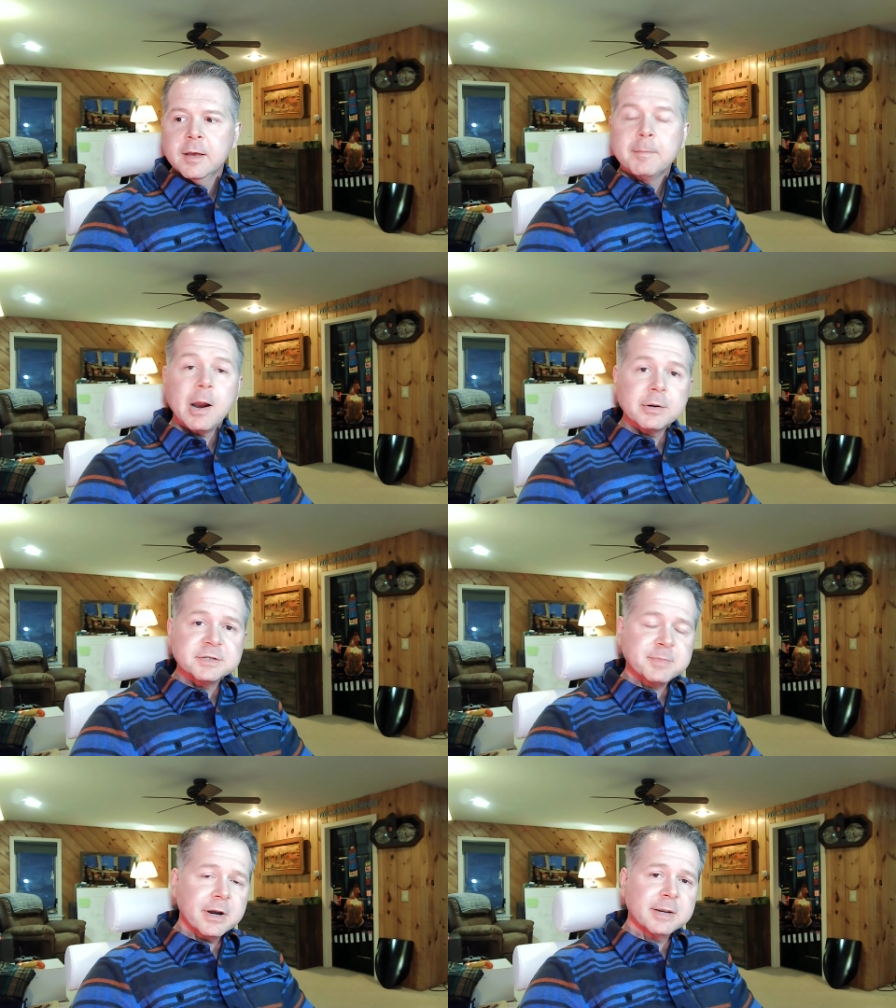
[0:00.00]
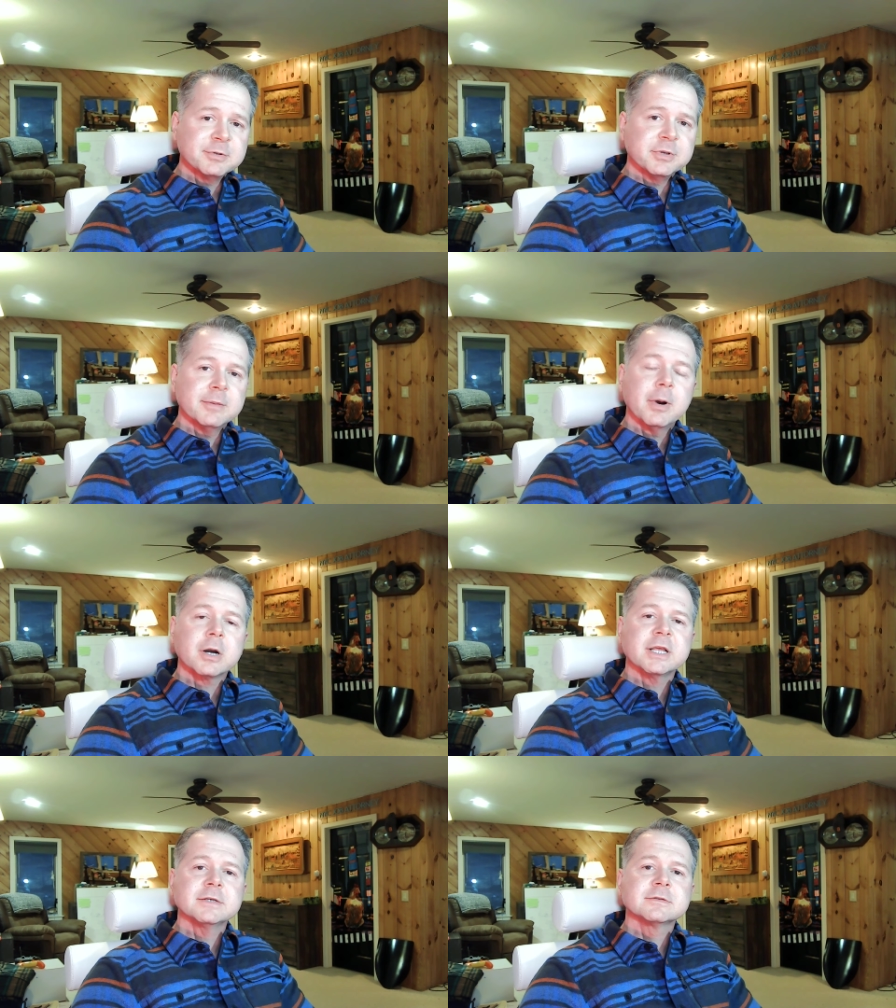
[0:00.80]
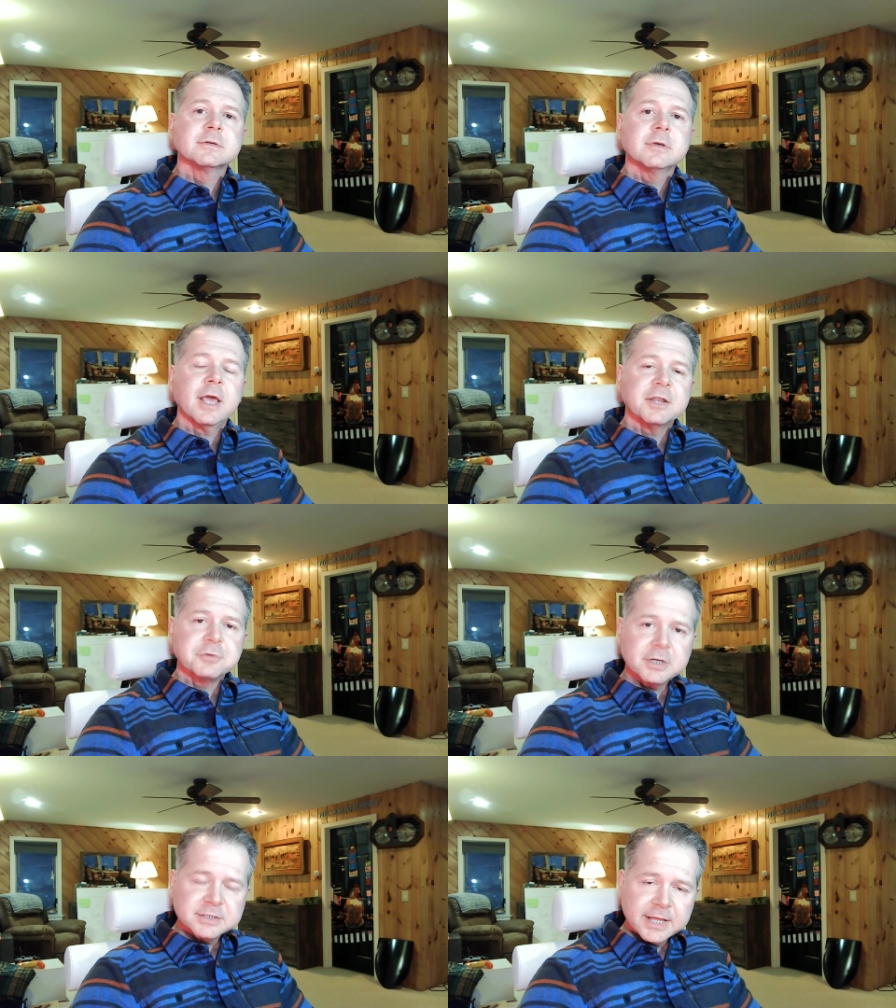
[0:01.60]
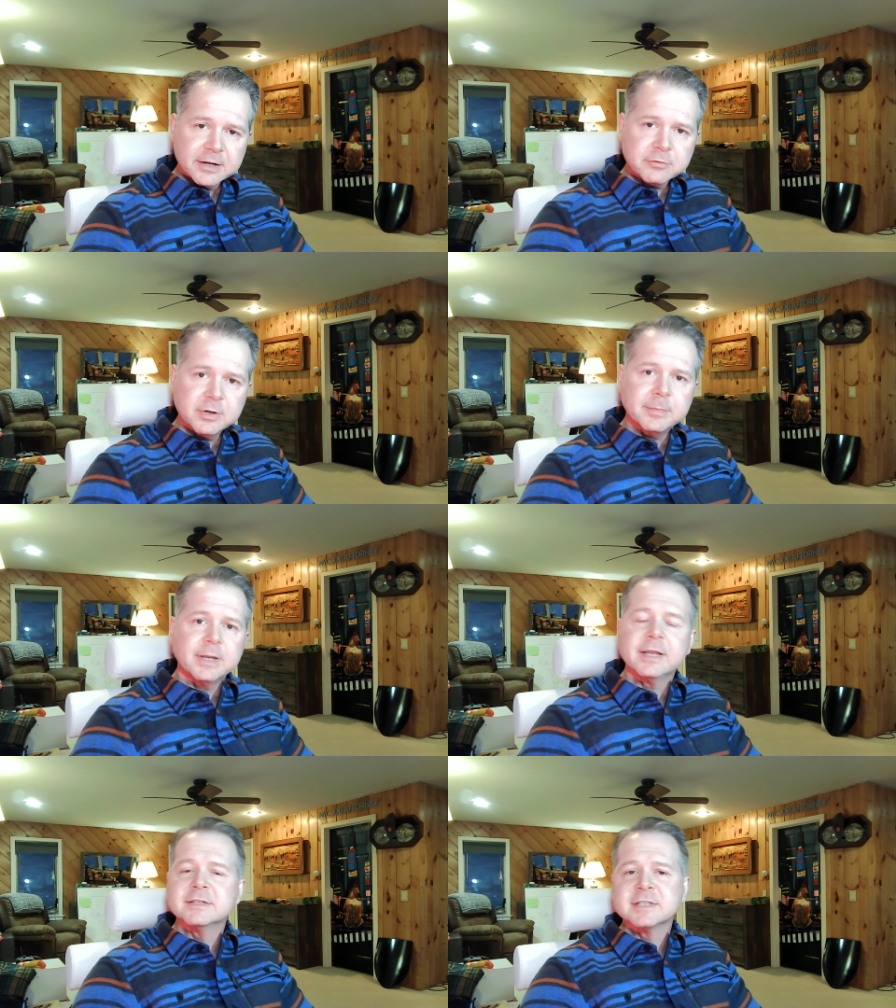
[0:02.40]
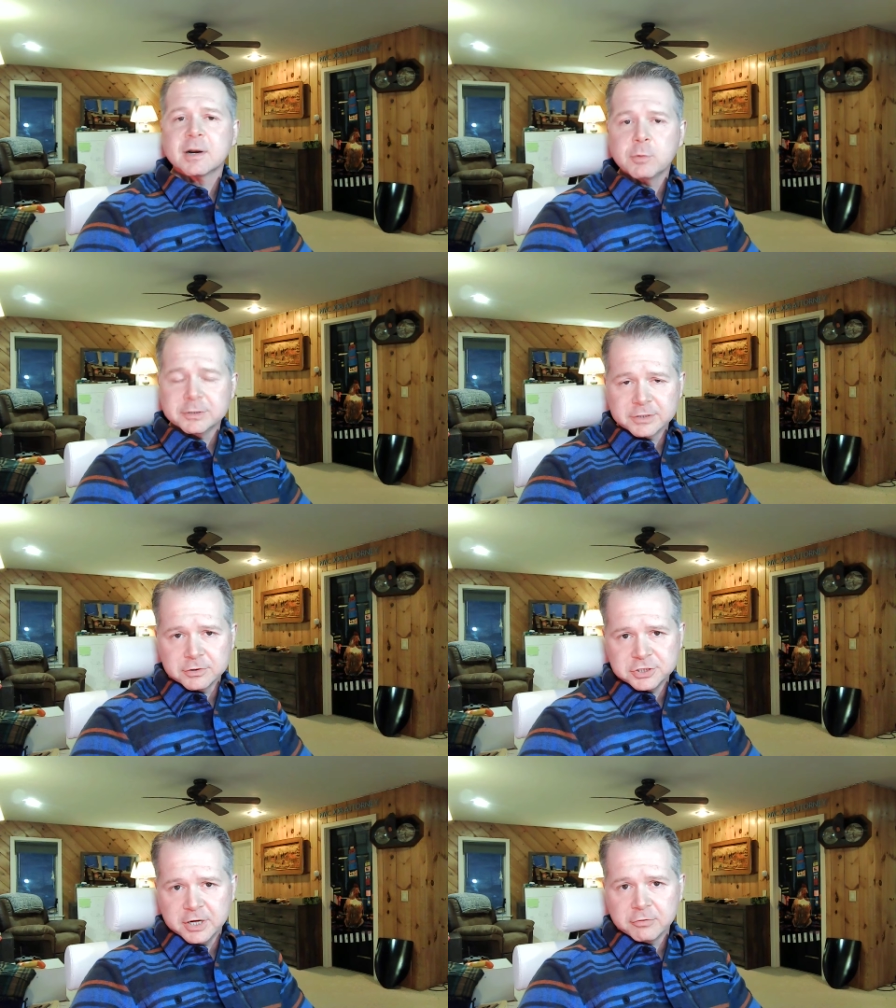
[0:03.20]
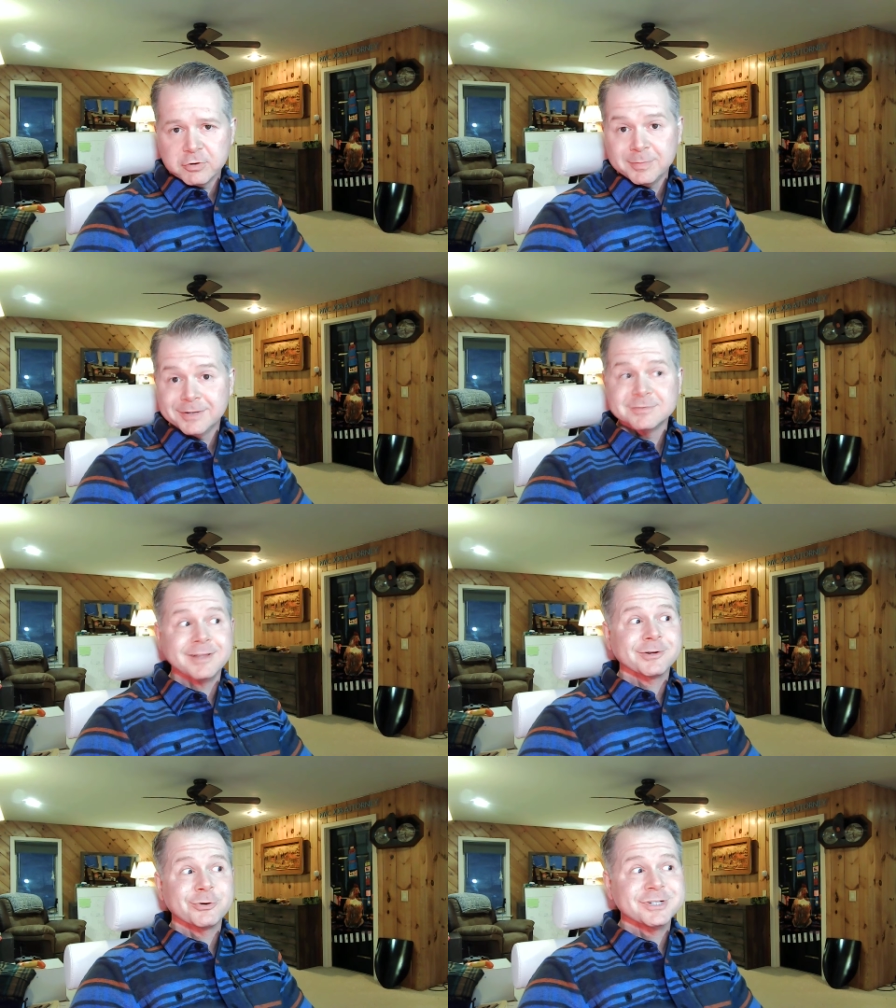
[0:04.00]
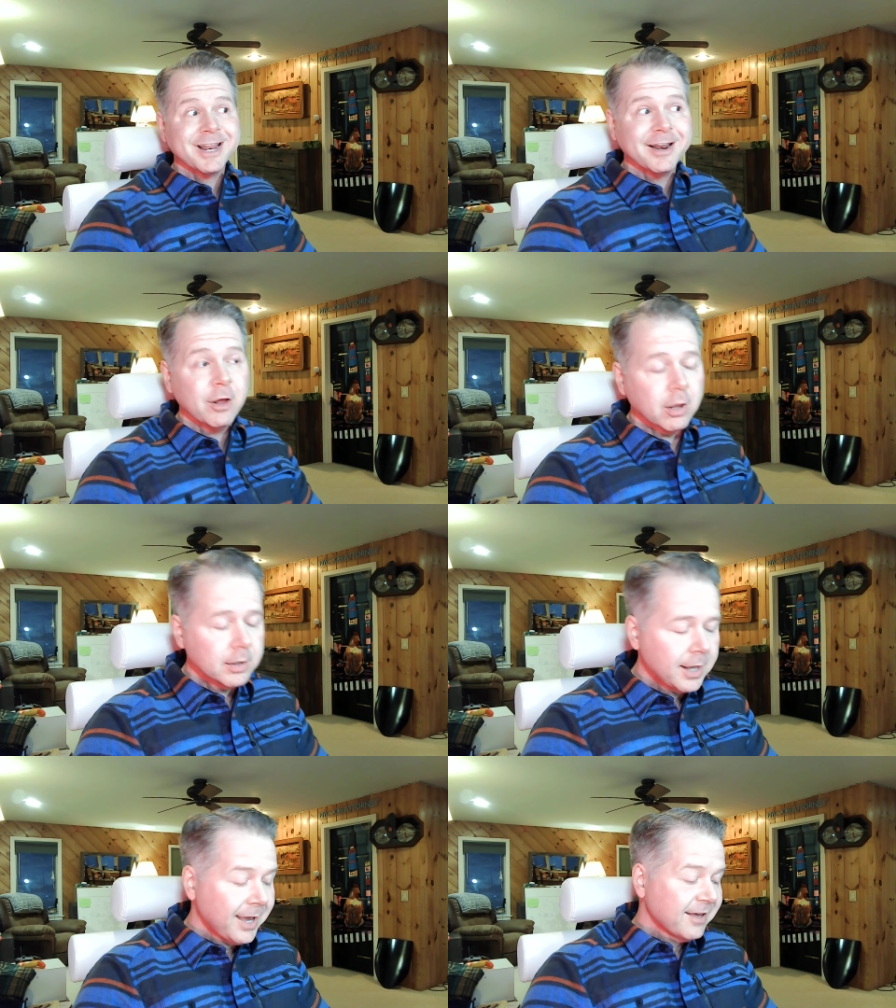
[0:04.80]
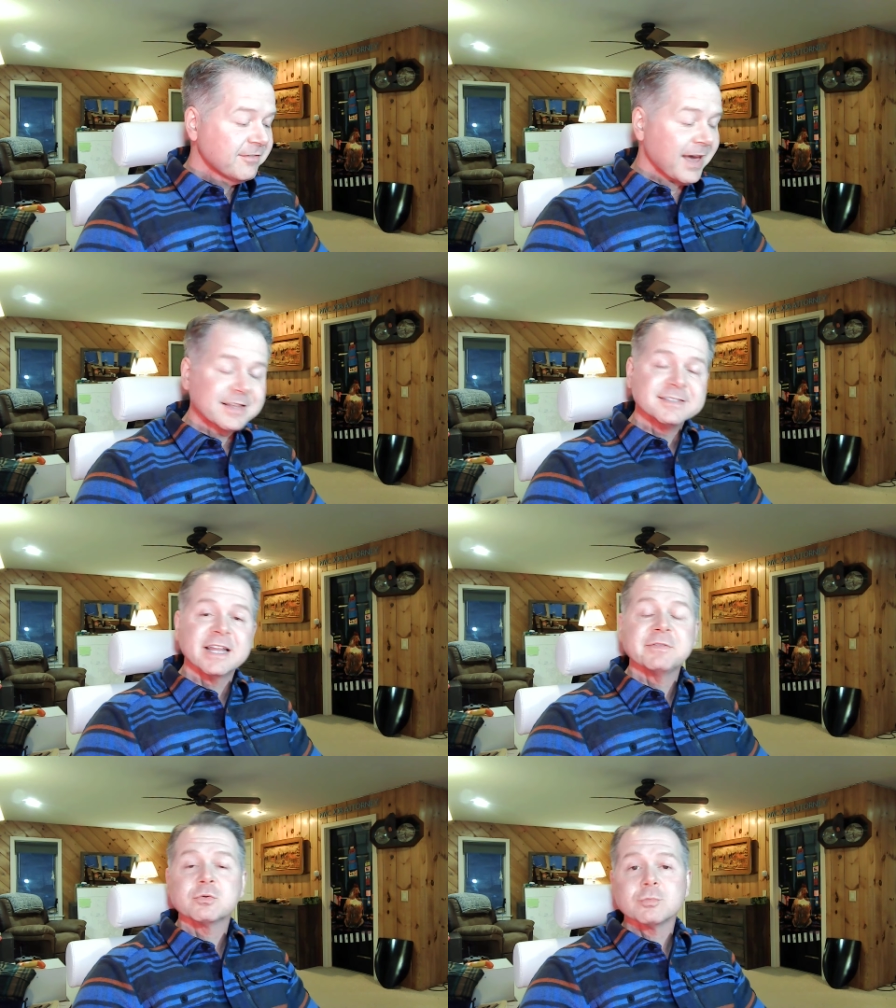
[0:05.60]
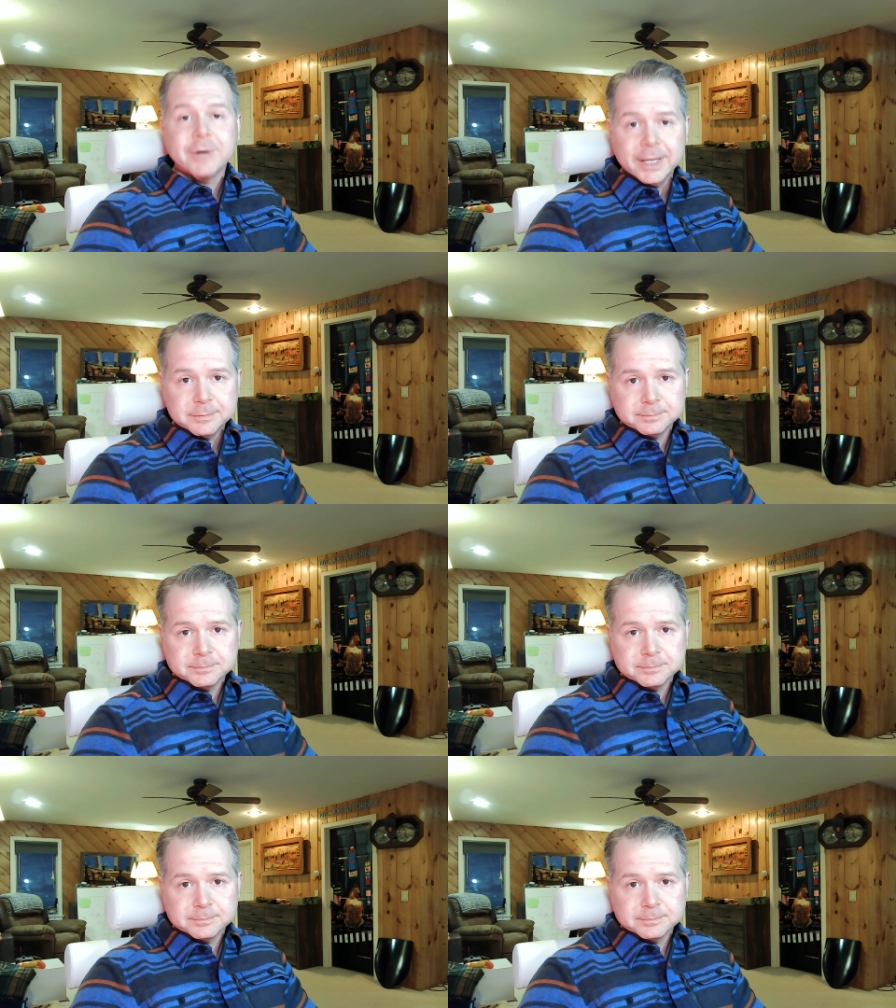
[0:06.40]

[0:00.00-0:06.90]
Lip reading: power disparity between the parties entering into that agreement. It is not a well-negotiated agreement. It's not negotiated at all. In fact, it's not even read